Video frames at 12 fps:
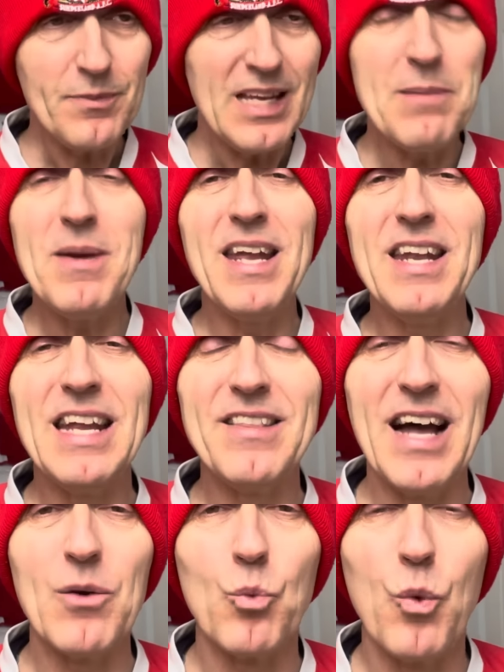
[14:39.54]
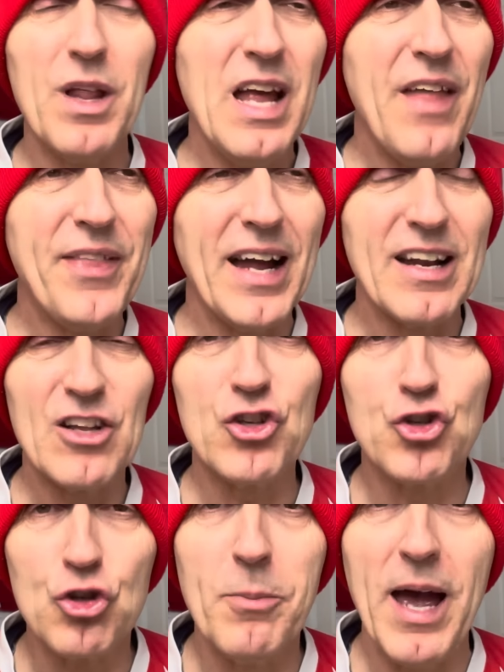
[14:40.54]
We may need that
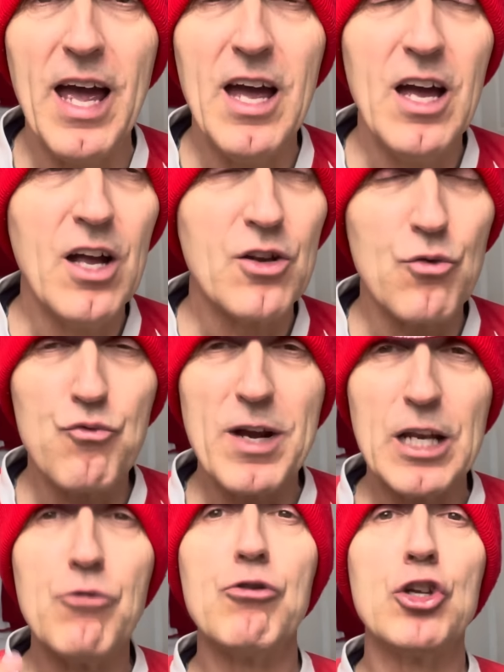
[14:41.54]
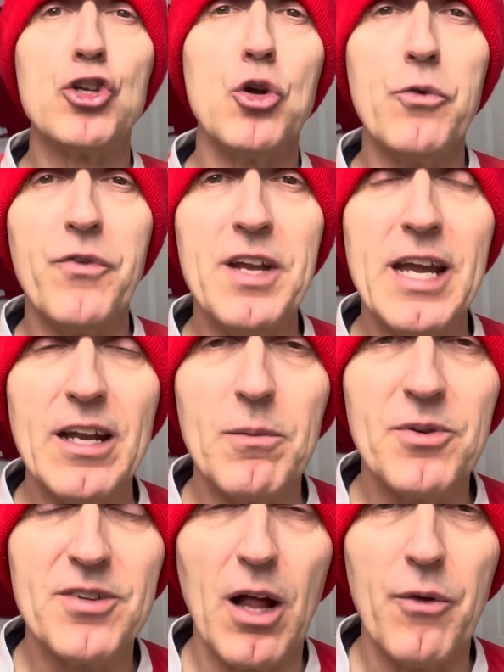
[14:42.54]
summer to really rejuvenate
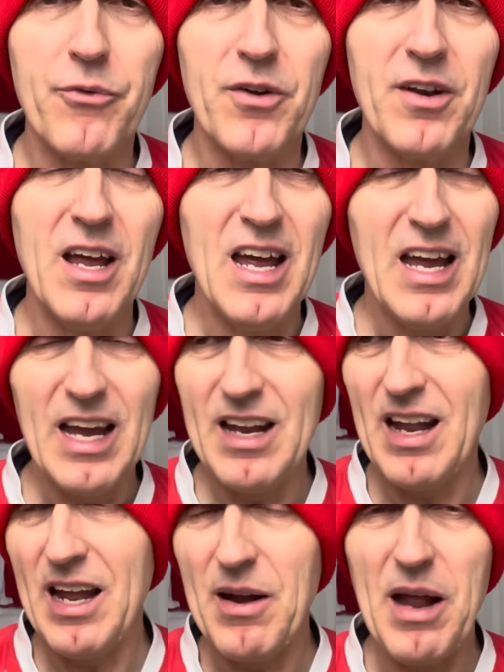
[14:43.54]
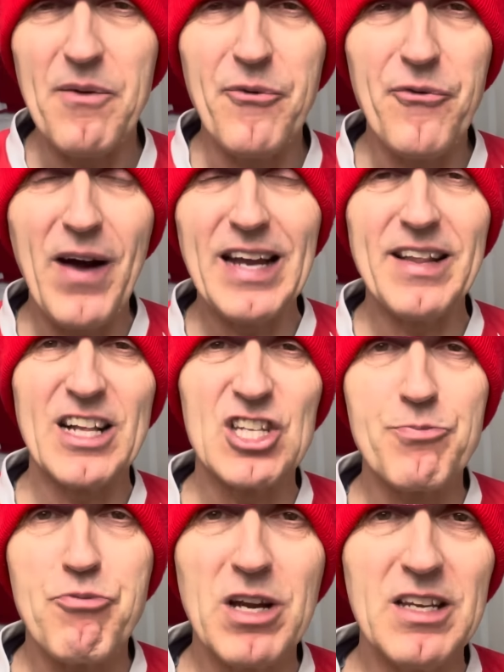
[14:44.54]
himself and find that
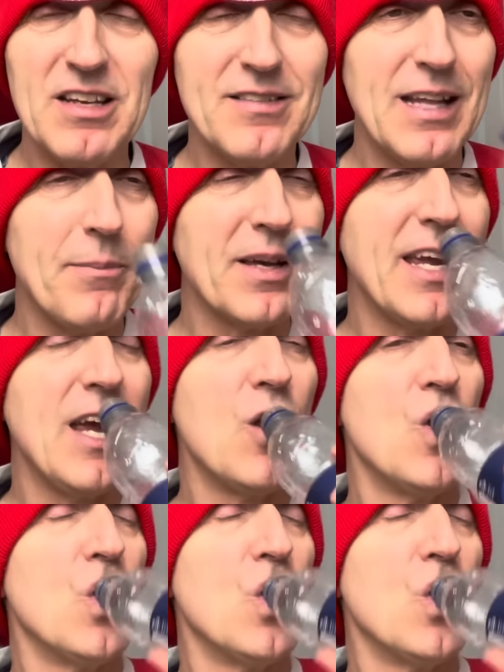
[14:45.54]
spring in his step again.